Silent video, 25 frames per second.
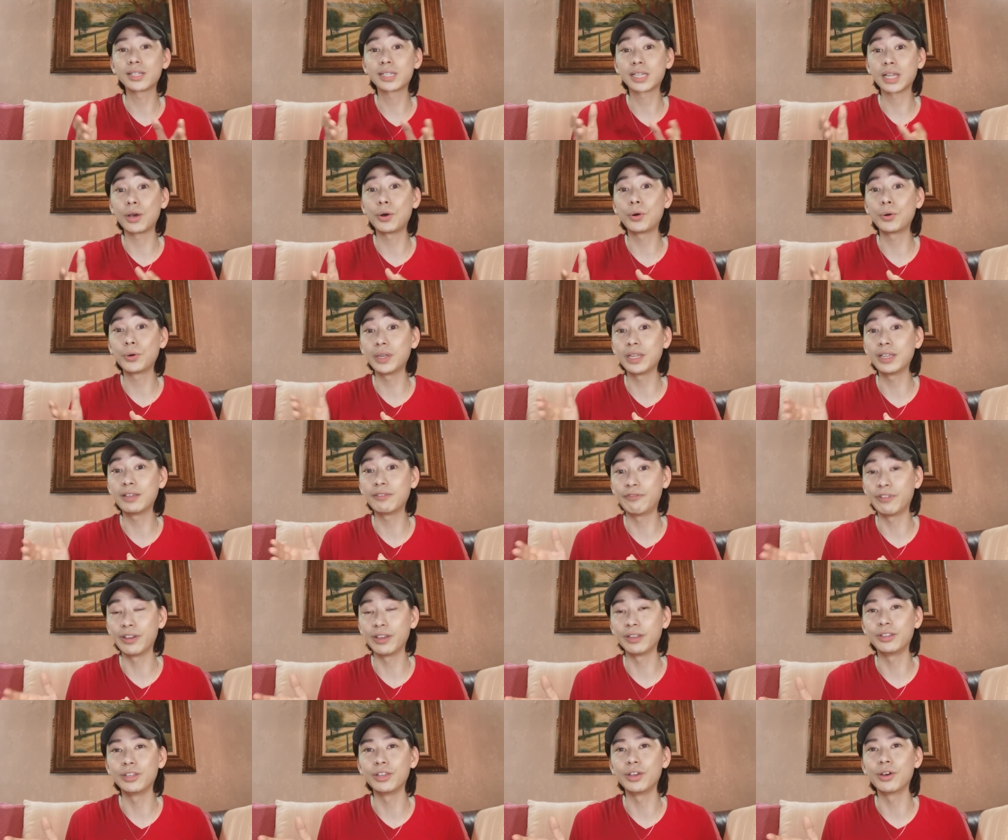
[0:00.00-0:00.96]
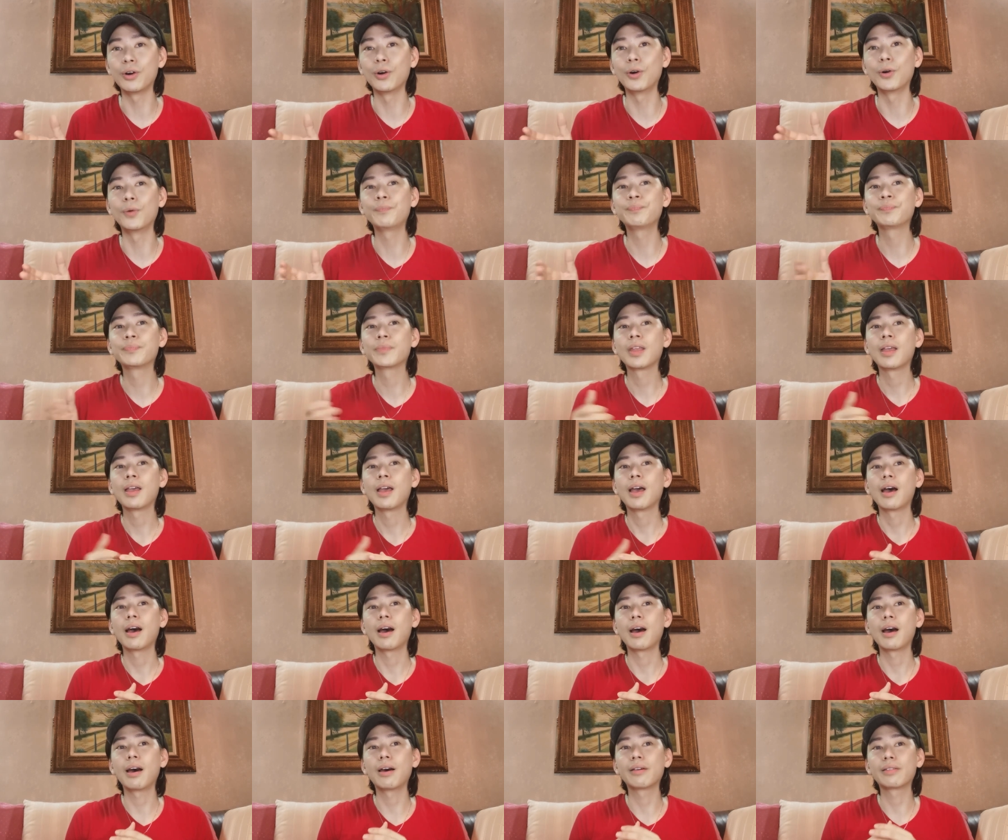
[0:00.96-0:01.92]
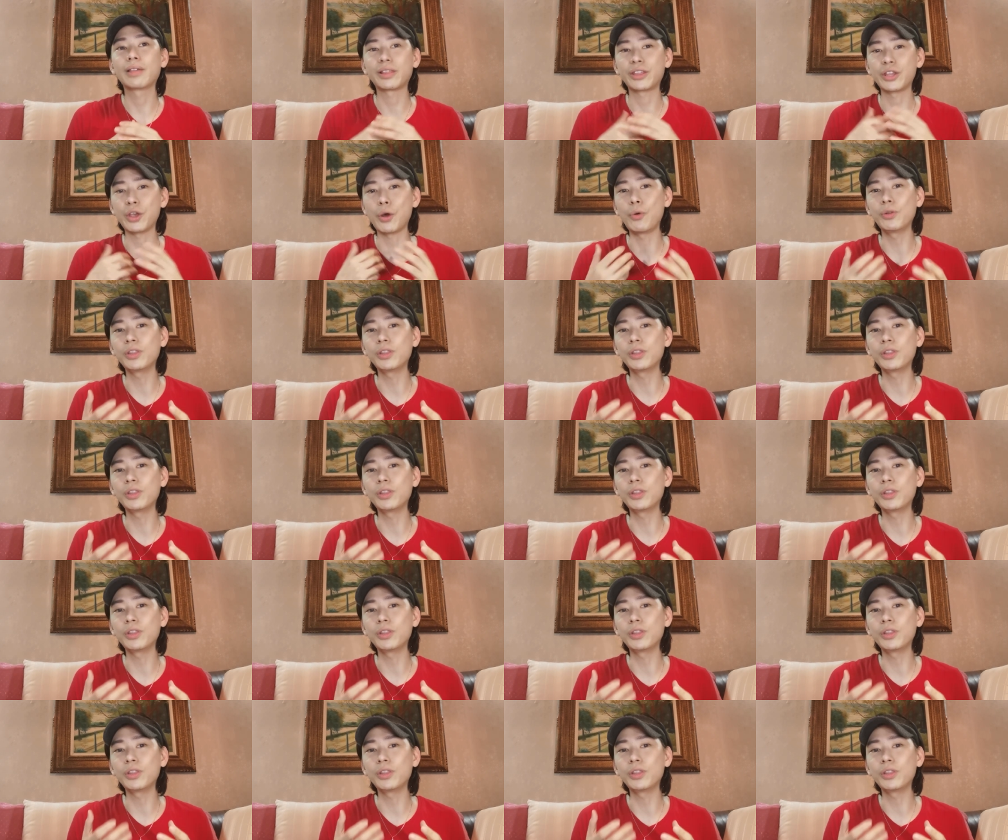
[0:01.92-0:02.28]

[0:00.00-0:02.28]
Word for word: sa Huli video uh, that